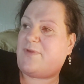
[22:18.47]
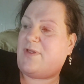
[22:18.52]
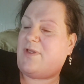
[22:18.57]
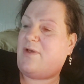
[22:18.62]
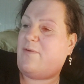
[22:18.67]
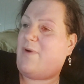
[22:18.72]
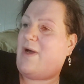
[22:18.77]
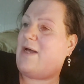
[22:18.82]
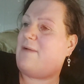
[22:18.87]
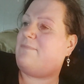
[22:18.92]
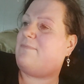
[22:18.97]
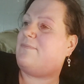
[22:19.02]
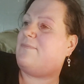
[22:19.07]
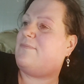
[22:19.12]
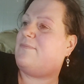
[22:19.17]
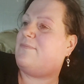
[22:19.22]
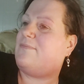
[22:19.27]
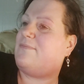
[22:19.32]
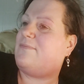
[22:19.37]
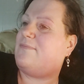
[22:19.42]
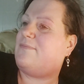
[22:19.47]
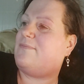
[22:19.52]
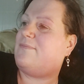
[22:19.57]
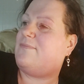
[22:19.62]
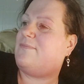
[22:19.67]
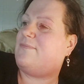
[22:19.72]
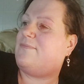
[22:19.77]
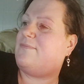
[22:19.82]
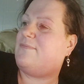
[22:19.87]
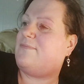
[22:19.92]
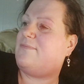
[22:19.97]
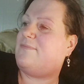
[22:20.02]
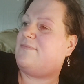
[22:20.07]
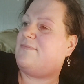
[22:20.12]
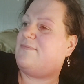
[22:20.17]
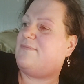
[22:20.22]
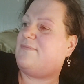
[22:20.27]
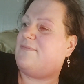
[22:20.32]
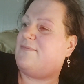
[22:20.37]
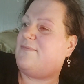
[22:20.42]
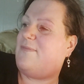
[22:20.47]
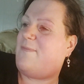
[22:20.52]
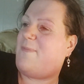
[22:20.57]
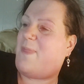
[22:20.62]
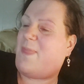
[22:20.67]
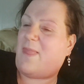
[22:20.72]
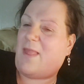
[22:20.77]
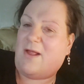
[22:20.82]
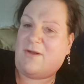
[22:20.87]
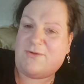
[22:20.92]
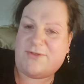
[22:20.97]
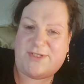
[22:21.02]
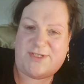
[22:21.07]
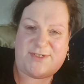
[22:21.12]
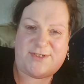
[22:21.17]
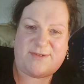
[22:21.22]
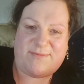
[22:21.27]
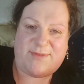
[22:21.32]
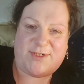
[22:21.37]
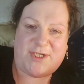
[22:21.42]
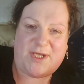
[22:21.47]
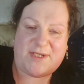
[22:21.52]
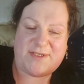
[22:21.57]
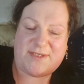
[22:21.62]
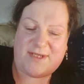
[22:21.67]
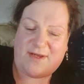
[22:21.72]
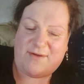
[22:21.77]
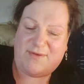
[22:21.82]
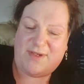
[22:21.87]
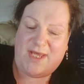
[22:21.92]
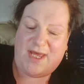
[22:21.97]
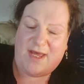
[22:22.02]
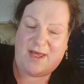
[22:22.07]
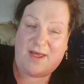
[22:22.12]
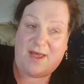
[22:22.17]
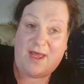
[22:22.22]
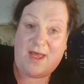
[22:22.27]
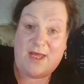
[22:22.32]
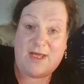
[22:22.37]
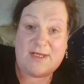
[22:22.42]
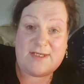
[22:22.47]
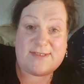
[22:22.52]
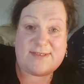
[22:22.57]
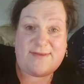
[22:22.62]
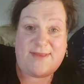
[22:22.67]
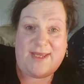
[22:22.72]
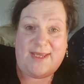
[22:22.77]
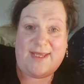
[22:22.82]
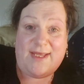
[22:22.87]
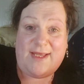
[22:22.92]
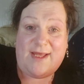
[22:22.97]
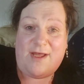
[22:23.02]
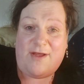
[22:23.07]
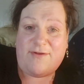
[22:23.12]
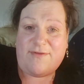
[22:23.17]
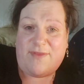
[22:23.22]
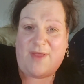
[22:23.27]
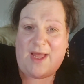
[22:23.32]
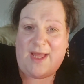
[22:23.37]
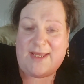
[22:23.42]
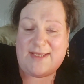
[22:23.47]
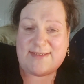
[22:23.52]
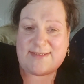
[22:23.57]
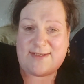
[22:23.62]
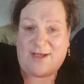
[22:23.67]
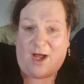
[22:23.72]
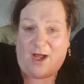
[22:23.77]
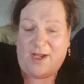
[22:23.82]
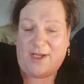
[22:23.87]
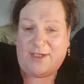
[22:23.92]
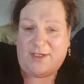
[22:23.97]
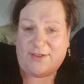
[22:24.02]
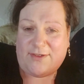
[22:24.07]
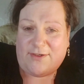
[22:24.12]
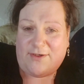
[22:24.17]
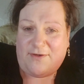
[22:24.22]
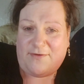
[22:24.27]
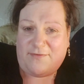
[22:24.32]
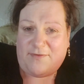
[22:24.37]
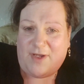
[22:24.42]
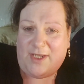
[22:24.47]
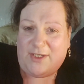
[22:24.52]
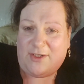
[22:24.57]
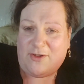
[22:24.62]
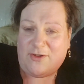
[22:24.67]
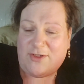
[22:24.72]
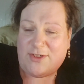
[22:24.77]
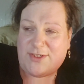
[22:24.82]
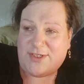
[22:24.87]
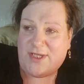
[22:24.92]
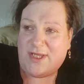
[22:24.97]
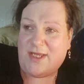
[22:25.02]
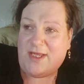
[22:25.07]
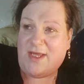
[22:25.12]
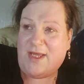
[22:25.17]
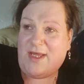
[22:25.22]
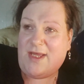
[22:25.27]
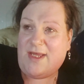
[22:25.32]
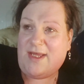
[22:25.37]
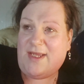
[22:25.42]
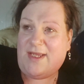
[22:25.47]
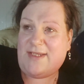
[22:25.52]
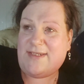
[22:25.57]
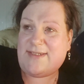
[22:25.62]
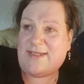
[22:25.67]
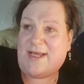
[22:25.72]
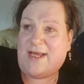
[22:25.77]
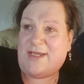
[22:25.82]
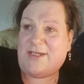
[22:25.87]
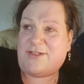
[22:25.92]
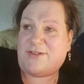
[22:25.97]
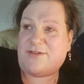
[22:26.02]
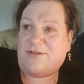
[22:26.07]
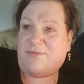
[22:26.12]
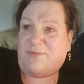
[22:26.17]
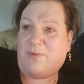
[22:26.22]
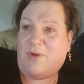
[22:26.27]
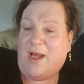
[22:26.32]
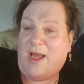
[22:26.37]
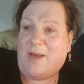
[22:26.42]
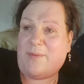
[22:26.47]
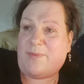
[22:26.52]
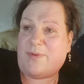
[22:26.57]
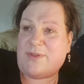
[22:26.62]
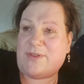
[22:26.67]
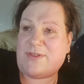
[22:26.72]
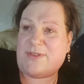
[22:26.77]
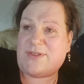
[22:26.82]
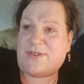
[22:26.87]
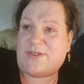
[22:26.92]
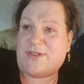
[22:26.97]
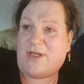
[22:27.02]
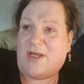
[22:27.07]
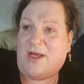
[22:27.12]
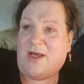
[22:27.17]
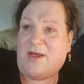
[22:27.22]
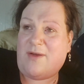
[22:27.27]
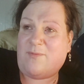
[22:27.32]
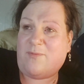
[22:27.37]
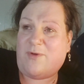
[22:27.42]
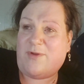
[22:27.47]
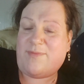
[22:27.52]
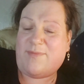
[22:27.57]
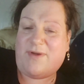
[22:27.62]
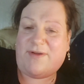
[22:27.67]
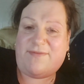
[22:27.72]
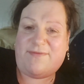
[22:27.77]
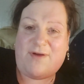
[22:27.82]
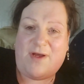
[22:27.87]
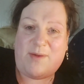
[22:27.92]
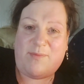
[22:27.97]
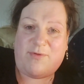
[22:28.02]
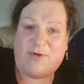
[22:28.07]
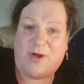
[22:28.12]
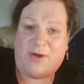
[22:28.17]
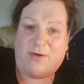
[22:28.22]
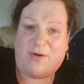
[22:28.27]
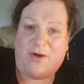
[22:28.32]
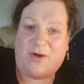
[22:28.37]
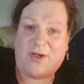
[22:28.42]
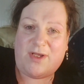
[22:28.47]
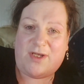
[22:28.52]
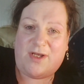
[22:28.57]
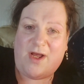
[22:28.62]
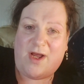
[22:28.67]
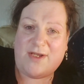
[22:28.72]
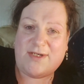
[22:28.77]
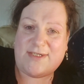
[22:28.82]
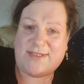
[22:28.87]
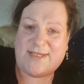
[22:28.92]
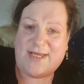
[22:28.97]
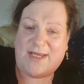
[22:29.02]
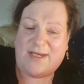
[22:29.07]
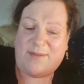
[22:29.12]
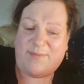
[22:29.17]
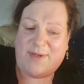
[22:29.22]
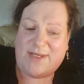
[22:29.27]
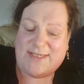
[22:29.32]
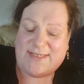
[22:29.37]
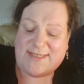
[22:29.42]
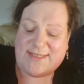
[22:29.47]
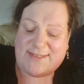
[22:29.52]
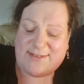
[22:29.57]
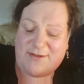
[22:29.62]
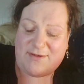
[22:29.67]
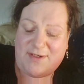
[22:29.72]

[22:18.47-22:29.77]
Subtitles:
You what? All systems shut down. All systems shut down, yeah. So there you go. That is kind of a good indication of what happens with my fibro on a kind of daily basis.